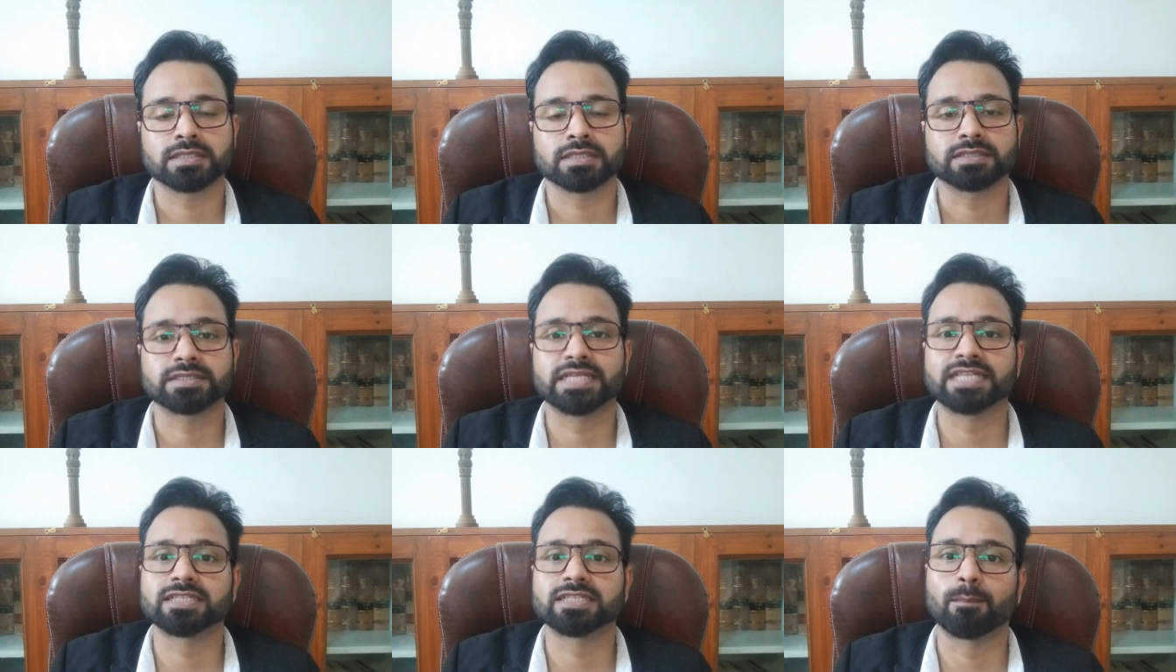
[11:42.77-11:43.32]

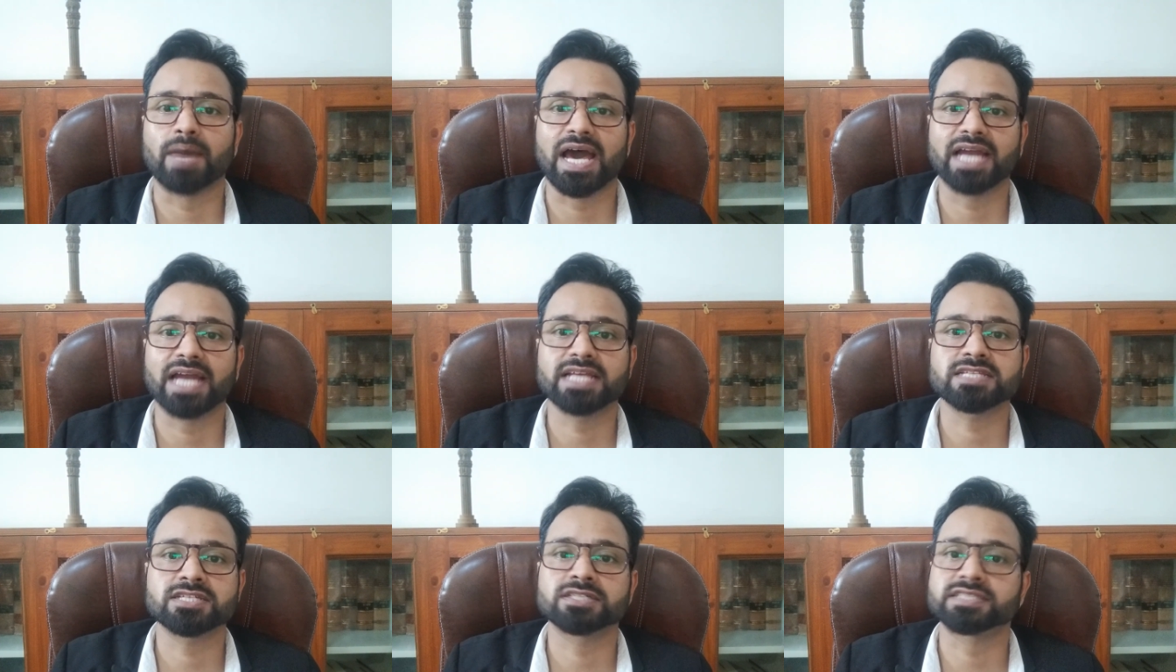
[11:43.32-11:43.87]
then the
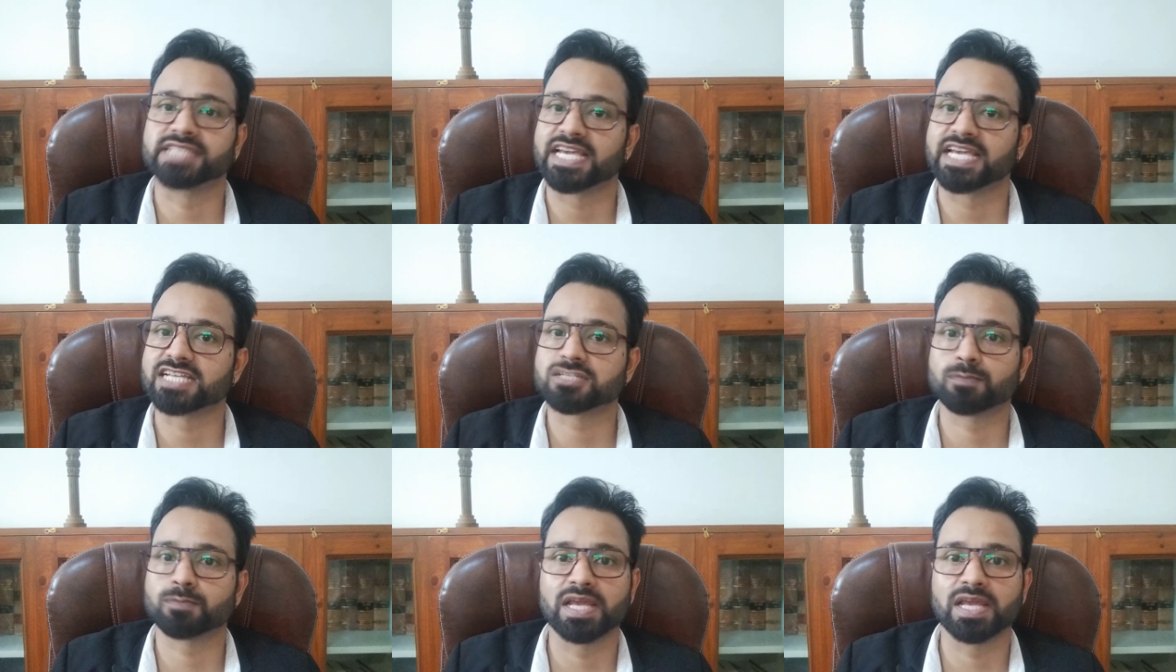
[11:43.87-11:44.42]
marriage
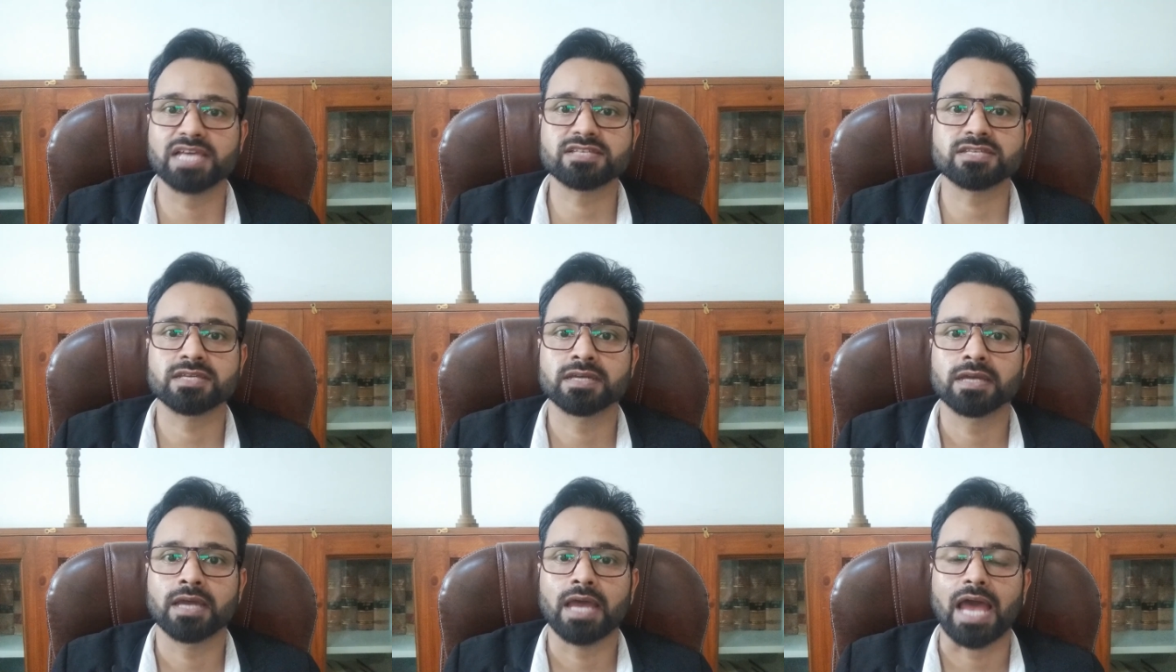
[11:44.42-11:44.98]
takes
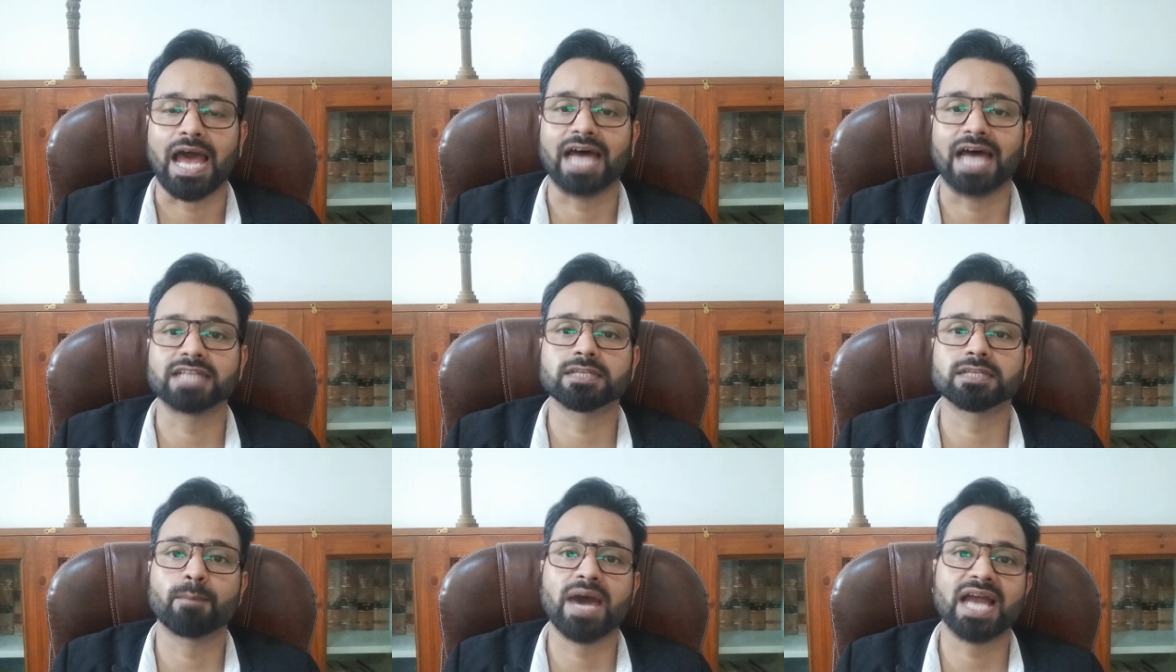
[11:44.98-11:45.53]
place and
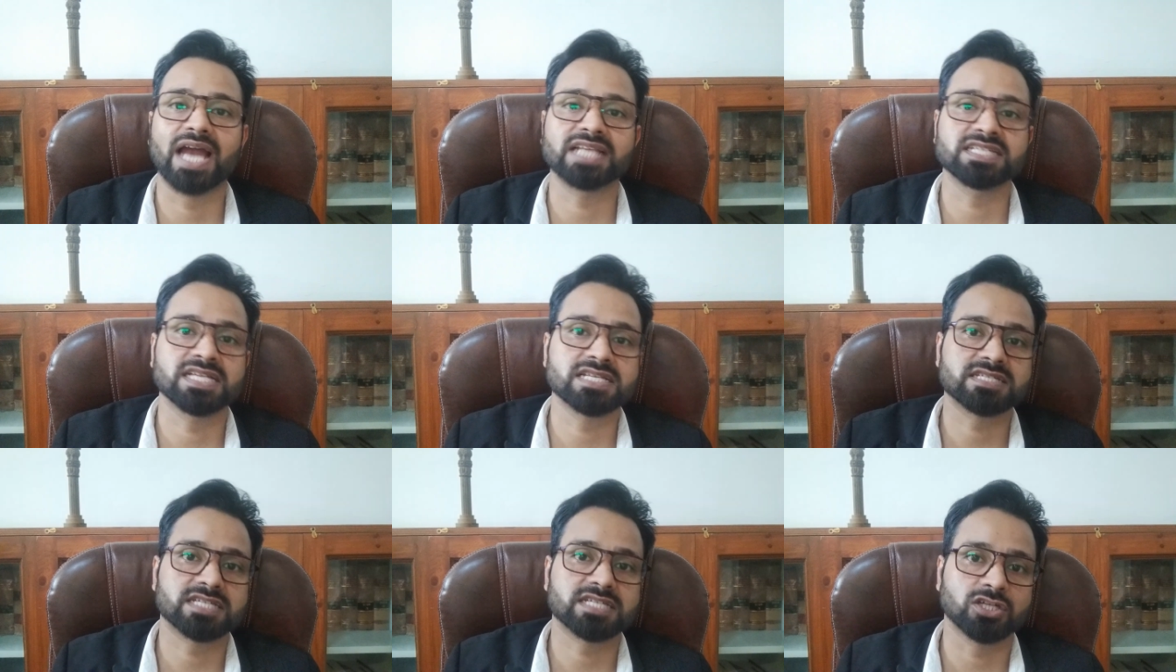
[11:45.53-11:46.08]
the marriage
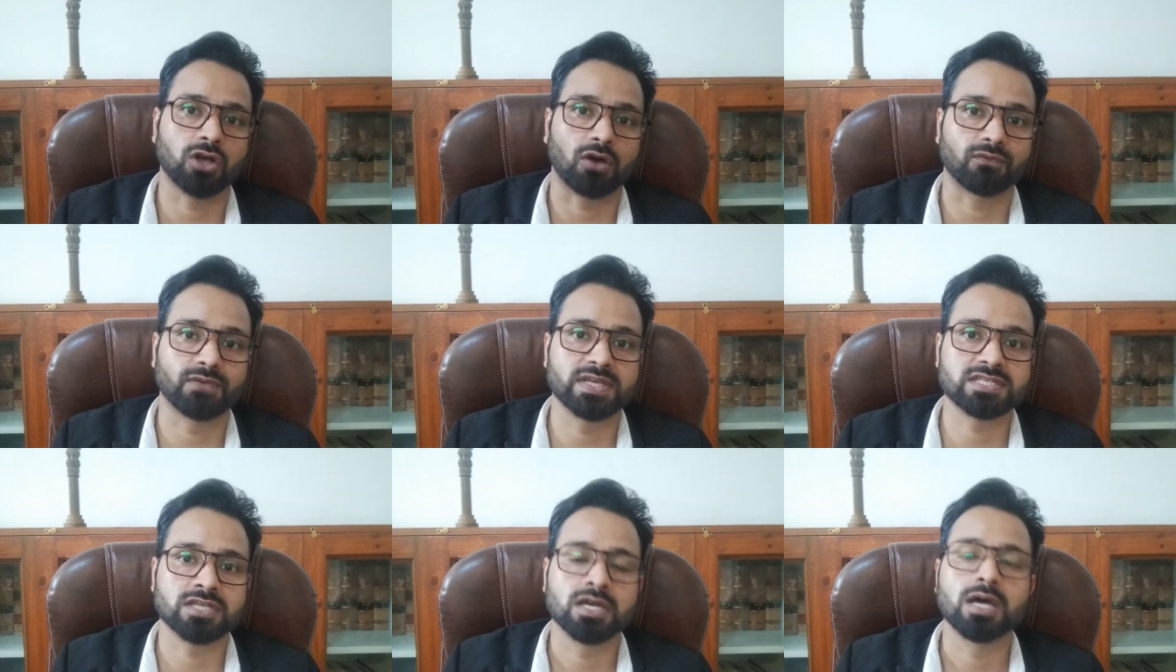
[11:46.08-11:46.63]
registry
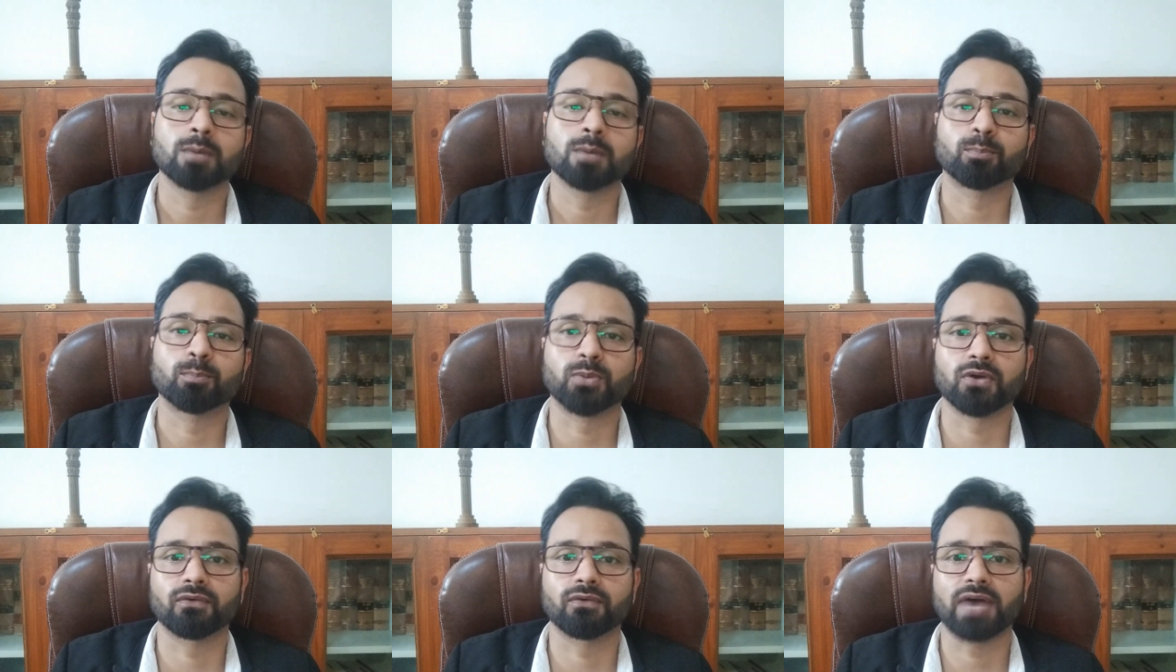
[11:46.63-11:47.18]
office
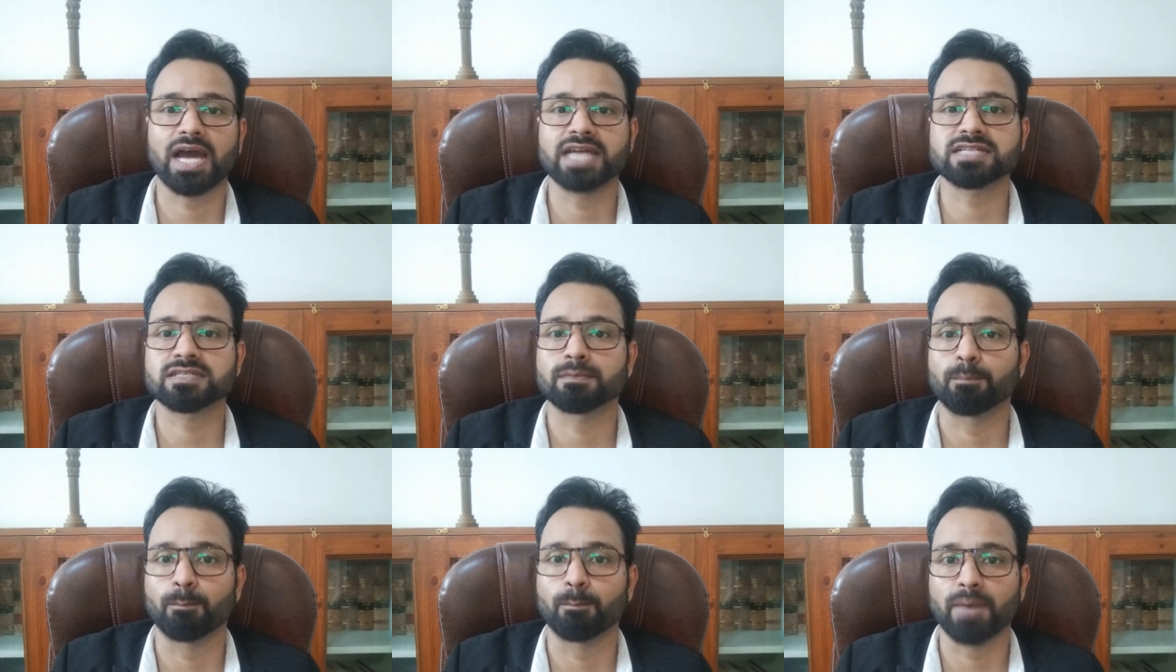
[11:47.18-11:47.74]

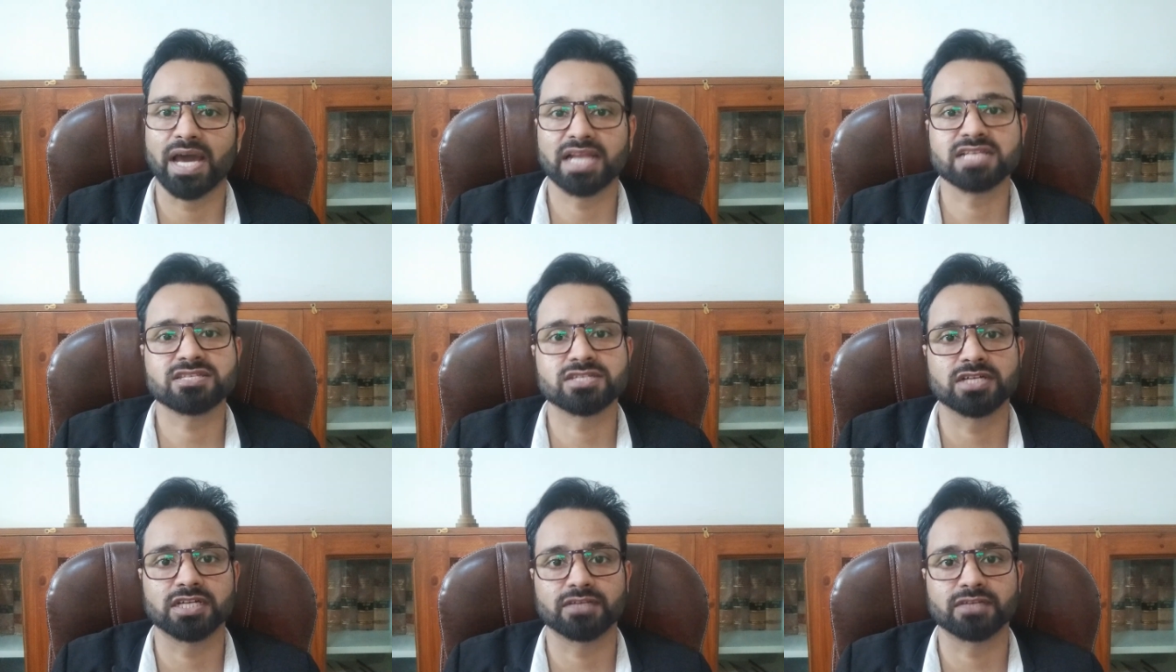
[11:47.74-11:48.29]
provides marriage
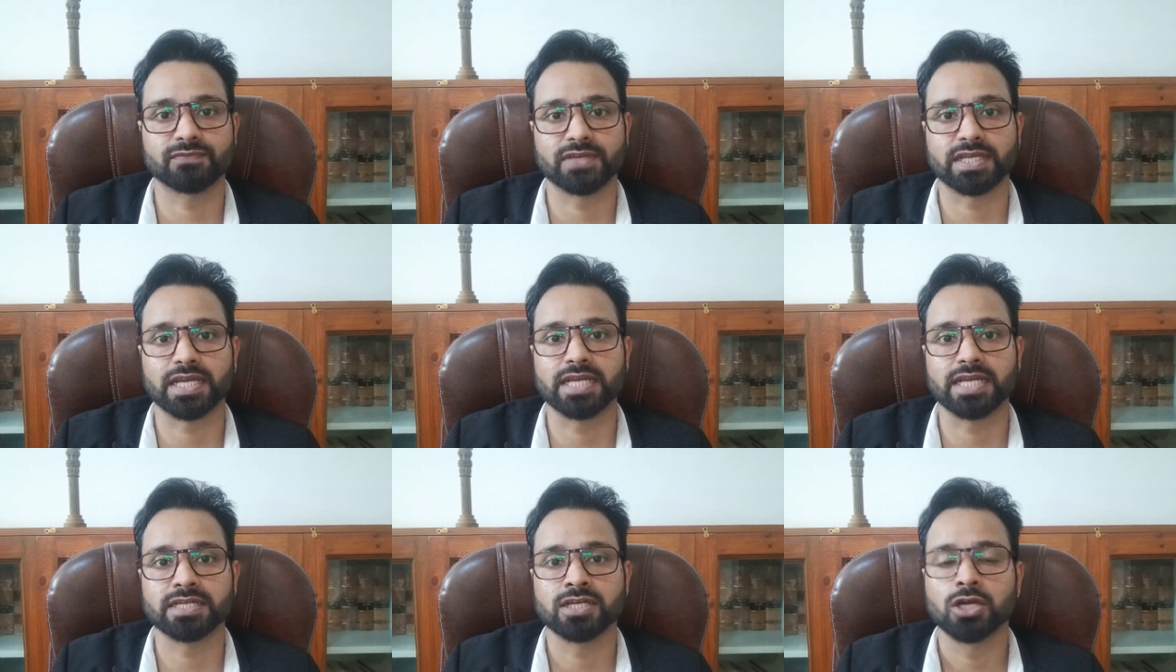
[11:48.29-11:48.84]

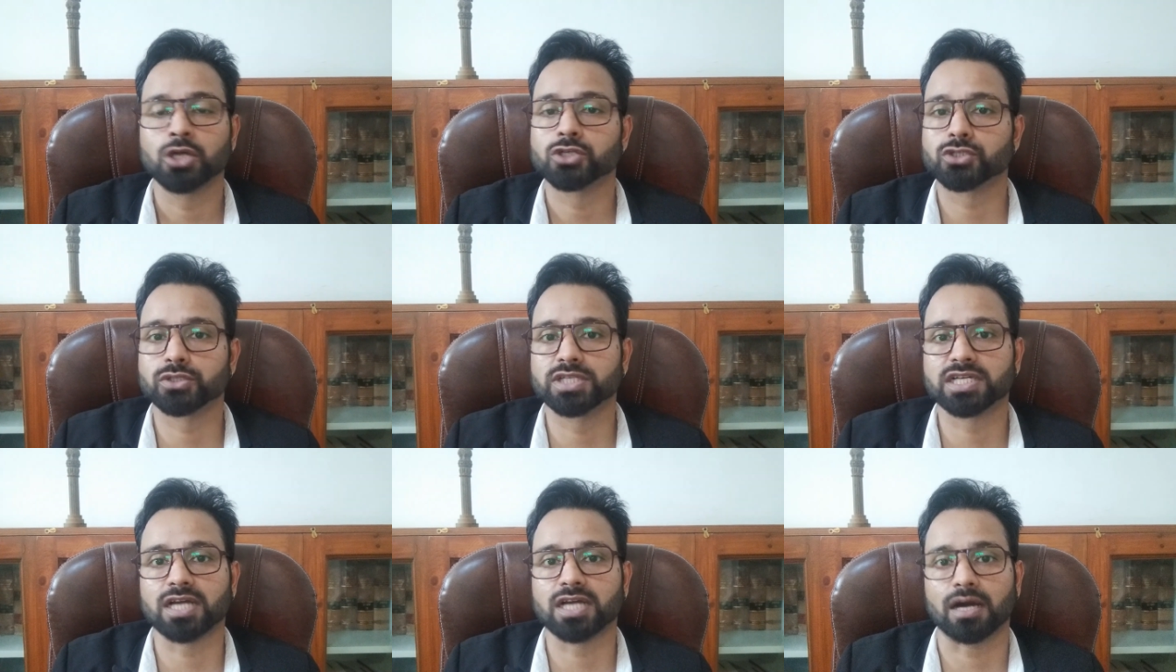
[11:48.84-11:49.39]
certificate to
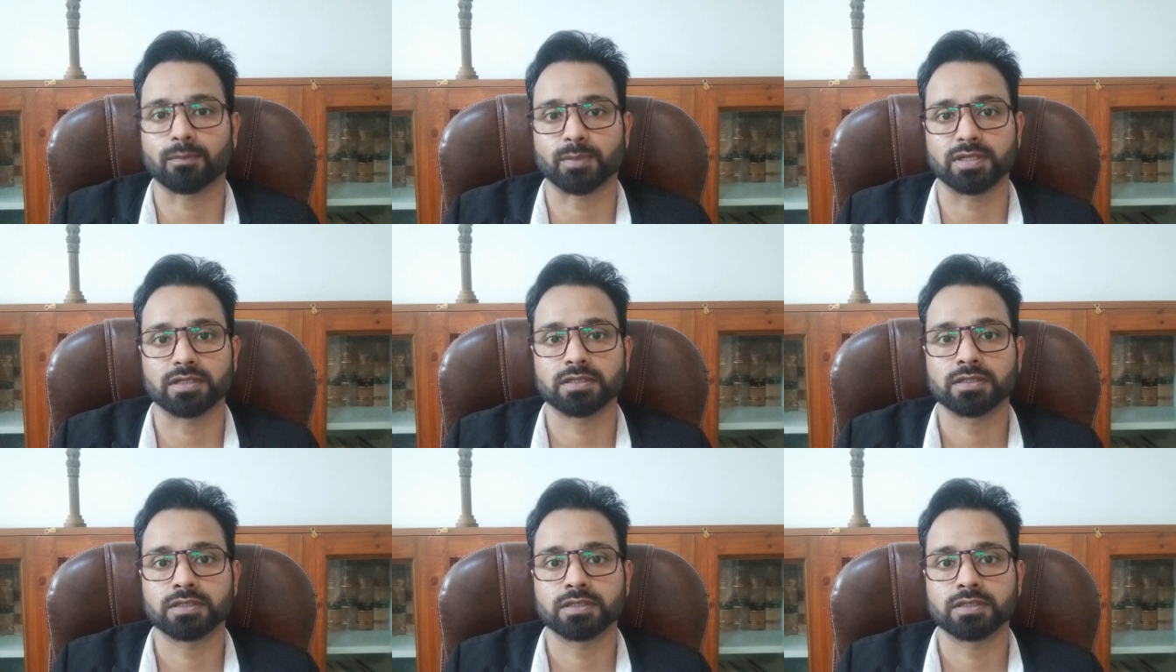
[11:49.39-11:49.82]
the couple.